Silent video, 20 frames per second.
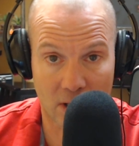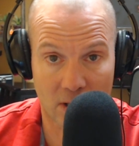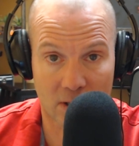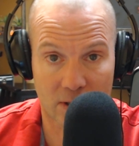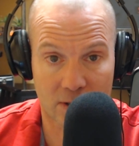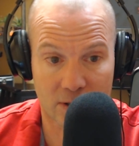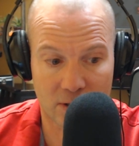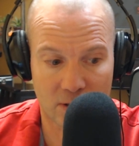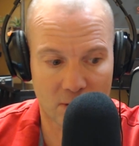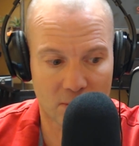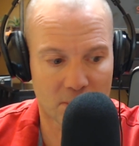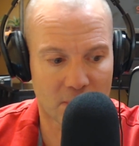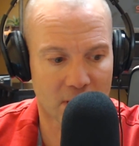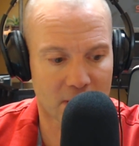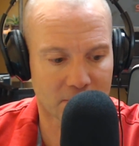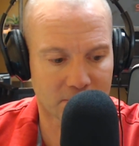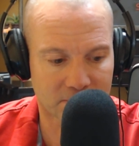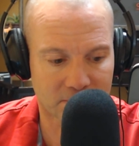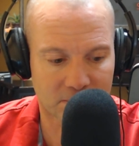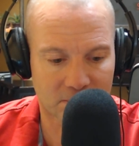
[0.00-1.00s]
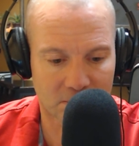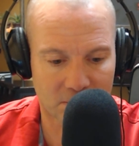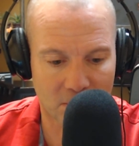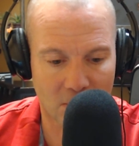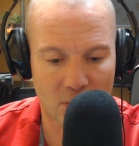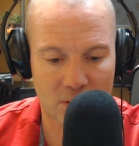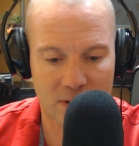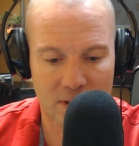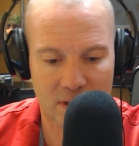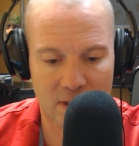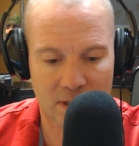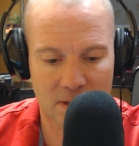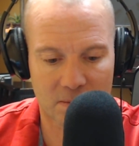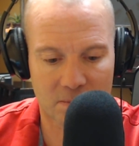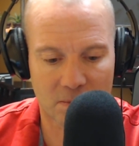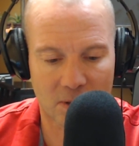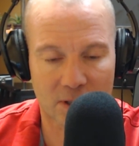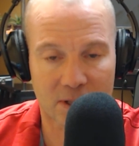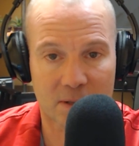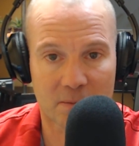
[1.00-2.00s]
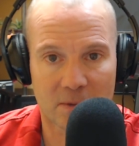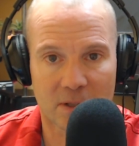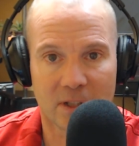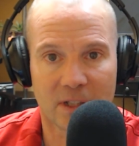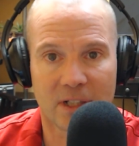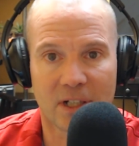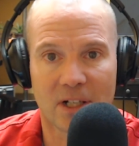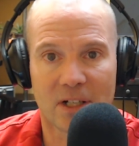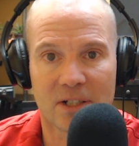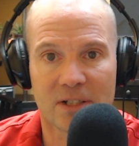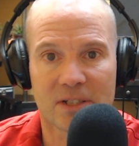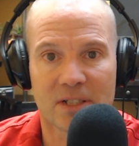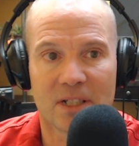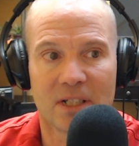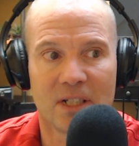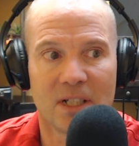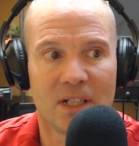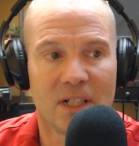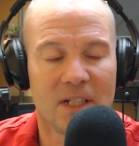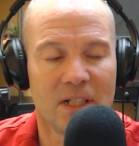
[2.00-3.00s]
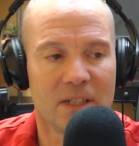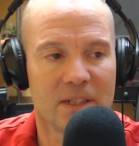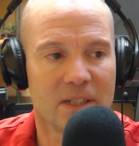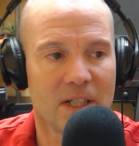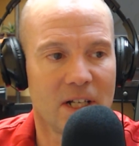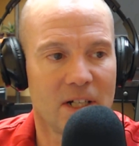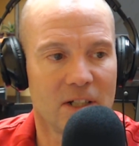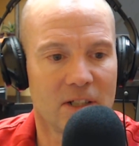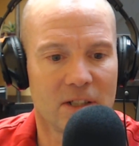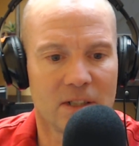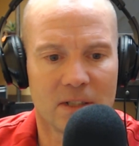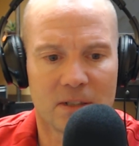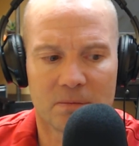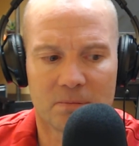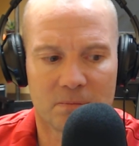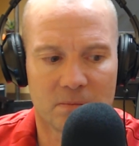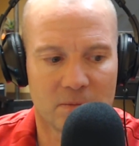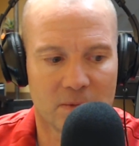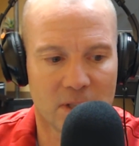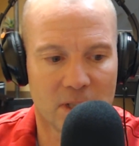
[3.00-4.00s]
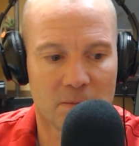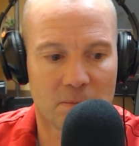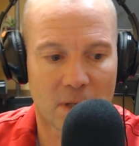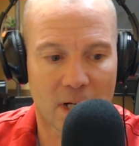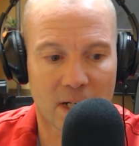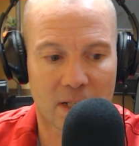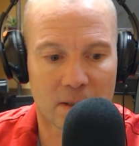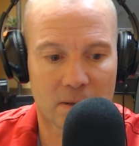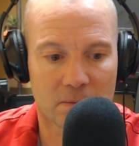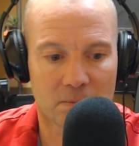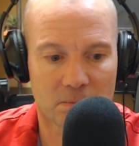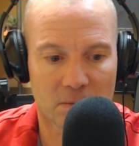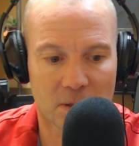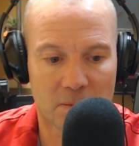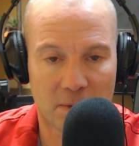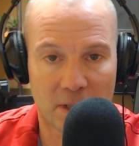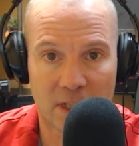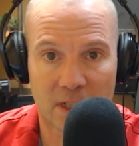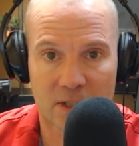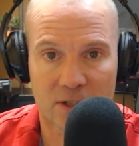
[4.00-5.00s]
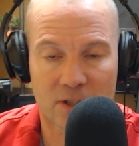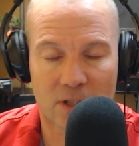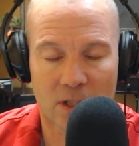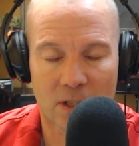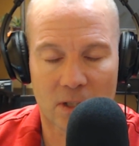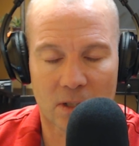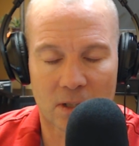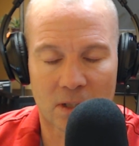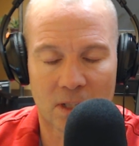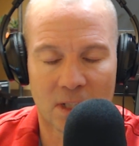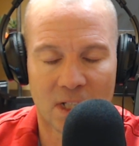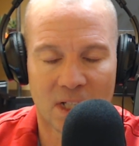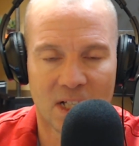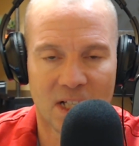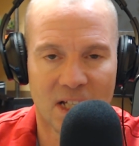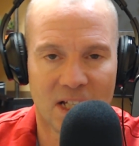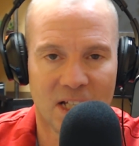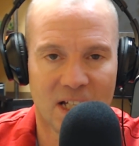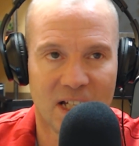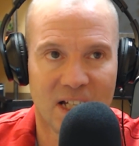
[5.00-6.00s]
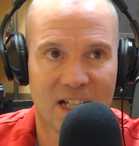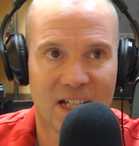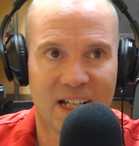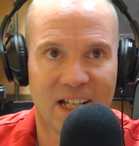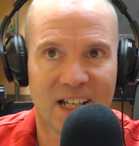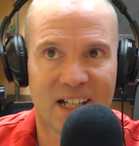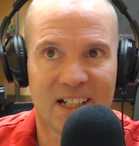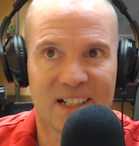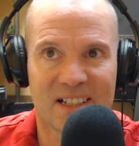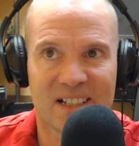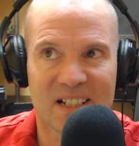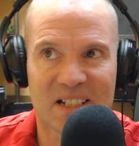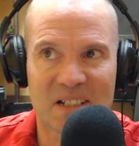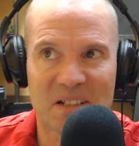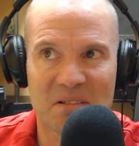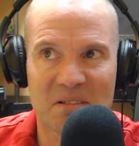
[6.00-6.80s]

or two, but mostly multimillionaires that are in my immediate circle. And